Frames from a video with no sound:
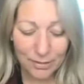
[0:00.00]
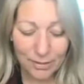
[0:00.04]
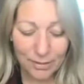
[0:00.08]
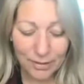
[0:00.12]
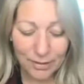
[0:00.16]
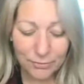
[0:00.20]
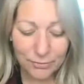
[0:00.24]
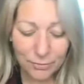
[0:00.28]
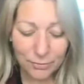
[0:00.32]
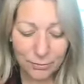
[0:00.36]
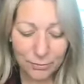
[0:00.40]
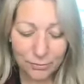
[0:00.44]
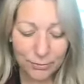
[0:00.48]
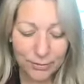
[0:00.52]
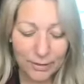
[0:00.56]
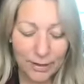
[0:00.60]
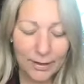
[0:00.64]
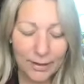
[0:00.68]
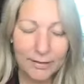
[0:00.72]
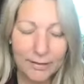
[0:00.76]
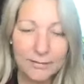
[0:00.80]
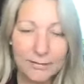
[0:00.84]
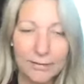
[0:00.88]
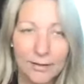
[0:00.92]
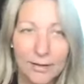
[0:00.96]
and to look
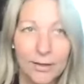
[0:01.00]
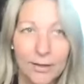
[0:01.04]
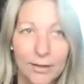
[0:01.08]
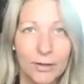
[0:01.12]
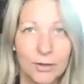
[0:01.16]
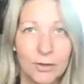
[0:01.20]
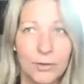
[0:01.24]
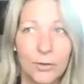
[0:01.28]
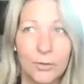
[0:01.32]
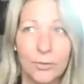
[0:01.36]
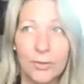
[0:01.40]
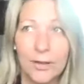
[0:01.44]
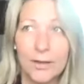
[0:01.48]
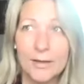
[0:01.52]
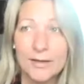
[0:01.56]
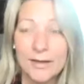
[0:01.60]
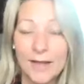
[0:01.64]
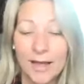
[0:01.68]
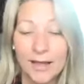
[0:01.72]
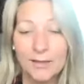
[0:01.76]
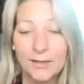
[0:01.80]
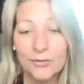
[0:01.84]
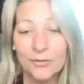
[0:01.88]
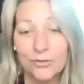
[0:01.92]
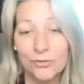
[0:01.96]
at, you know, and
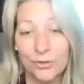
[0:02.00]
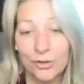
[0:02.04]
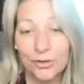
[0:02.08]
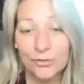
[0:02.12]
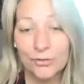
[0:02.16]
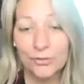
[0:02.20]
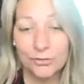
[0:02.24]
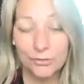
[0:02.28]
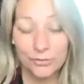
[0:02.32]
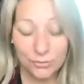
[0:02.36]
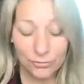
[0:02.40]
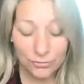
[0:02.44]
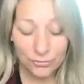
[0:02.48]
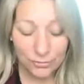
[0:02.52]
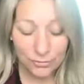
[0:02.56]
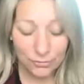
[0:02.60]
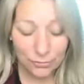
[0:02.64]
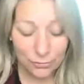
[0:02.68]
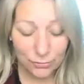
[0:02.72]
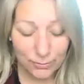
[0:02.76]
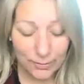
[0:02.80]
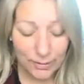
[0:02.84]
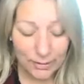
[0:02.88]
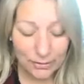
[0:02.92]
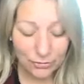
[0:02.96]
not judge the
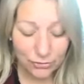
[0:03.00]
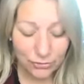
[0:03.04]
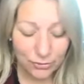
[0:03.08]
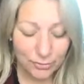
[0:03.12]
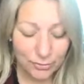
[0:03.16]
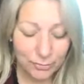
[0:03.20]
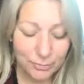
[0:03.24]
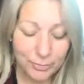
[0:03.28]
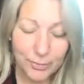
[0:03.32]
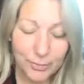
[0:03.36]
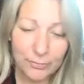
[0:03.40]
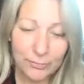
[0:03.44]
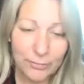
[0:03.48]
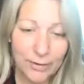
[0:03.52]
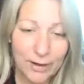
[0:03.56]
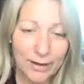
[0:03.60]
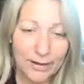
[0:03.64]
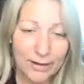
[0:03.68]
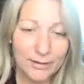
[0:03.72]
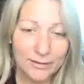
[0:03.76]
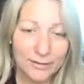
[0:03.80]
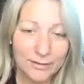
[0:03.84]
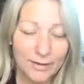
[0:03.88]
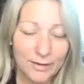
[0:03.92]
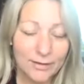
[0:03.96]
situation, but
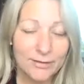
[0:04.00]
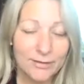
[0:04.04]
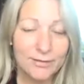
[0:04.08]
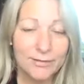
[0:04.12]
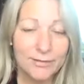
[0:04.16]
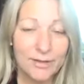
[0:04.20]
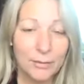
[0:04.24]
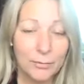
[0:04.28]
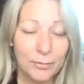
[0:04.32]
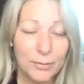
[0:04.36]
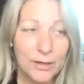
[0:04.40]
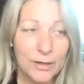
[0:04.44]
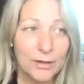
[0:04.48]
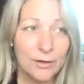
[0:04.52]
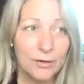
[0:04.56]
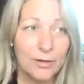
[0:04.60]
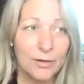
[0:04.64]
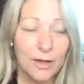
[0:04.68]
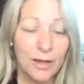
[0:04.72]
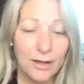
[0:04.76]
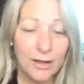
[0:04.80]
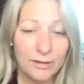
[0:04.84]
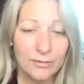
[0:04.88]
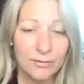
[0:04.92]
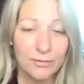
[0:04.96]
recognize that we are
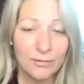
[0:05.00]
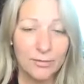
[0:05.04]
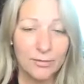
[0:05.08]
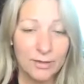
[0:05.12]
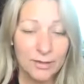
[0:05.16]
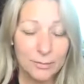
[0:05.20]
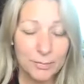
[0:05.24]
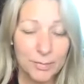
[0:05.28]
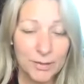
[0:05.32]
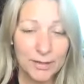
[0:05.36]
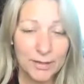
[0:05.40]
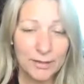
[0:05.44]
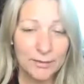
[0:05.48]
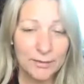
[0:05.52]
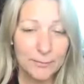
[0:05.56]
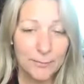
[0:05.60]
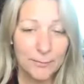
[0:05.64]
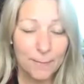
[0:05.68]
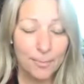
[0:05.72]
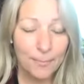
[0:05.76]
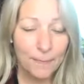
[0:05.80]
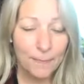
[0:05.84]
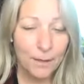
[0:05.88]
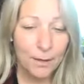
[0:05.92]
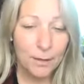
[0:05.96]
constantly being
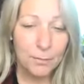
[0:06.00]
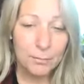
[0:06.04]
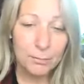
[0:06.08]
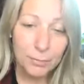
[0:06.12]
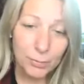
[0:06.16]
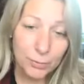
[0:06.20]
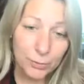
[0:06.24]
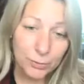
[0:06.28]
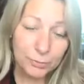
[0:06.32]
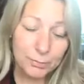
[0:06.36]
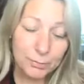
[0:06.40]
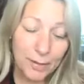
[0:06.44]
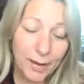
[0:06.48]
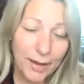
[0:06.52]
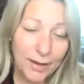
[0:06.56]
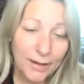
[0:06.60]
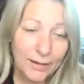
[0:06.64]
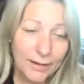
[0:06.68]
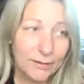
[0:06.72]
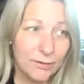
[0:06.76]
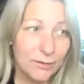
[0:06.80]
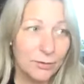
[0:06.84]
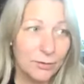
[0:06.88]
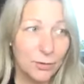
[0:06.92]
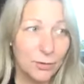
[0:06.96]
pulled
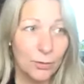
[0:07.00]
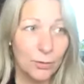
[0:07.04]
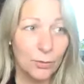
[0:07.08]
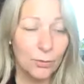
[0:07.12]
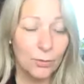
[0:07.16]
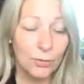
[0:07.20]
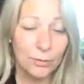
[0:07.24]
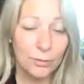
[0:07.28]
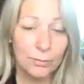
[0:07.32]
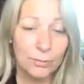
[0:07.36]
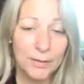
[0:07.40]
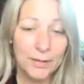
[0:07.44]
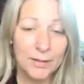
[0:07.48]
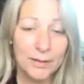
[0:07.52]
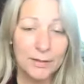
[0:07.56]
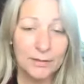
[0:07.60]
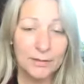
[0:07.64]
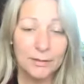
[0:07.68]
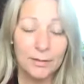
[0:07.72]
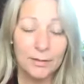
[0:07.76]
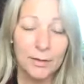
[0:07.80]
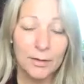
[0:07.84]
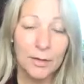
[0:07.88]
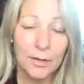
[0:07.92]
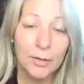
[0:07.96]
back or being
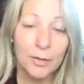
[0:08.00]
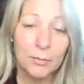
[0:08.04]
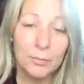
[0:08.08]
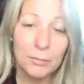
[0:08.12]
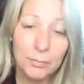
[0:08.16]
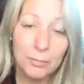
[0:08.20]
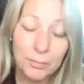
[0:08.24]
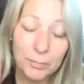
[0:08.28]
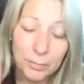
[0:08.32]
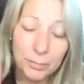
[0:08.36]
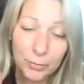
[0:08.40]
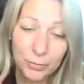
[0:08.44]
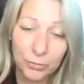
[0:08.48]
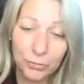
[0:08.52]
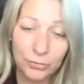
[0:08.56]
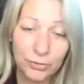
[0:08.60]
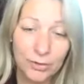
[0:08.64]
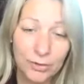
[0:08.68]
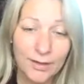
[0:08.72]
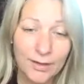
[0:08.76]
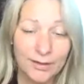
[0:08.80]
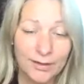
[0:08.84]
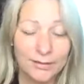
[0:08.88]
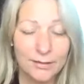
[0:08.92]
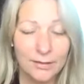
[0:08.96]
pushed
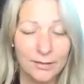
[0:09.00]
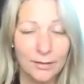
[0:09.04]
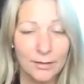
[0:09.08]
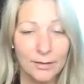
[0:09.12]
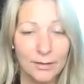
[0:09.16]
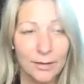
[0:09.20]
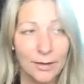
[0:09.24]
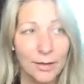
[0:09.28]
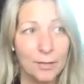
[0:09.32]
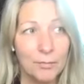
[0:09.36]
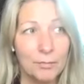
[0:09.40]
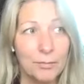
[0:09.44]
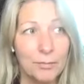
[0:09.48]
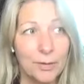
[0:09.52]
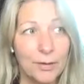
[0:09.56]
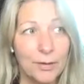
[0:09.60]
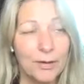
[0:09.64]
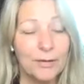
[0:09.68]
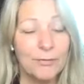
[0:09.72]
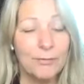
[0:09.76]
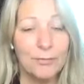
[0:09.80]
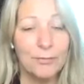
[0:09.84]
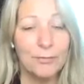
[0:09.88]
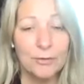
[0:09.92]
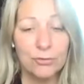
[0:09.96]
in. But
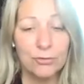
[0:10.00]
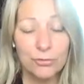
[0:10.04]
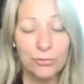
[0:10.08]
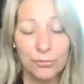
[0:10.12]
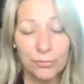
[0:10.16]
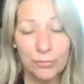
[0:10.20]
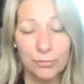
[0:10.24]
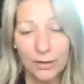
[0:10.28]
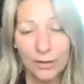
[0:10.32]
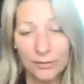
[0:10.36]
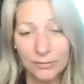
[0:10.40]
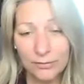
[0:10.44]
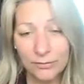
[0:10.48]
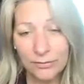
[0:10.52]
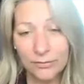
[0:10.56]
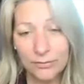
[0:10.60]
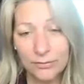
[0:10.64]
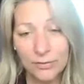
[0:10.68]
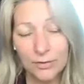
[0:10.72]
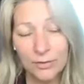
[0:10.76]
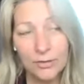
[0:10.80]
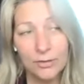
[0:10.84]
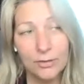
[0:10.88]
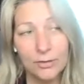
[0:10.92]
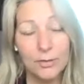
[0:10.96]
if we
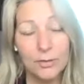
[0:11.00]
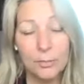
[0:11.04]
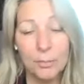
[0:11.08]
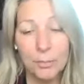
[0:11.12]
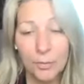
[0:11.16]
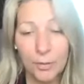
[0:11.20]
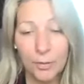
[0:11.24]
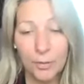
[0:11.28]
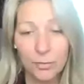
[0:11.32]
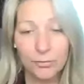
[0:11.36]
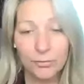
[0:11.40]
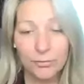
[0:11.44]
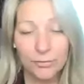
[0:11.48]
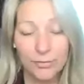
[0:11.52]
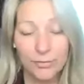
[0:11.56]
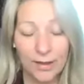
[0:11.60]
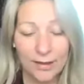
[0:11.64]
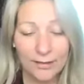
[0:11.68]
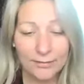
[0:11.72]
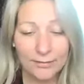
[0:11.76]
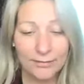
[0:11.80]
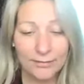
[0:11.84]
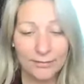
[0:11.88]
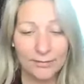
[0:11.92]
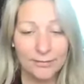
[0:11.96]
trust the
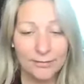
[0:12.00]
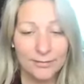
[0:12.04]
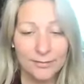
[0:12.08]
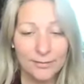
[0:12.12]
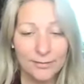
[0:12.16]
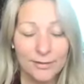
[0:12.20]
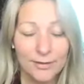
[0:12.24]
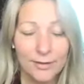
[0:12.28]
process,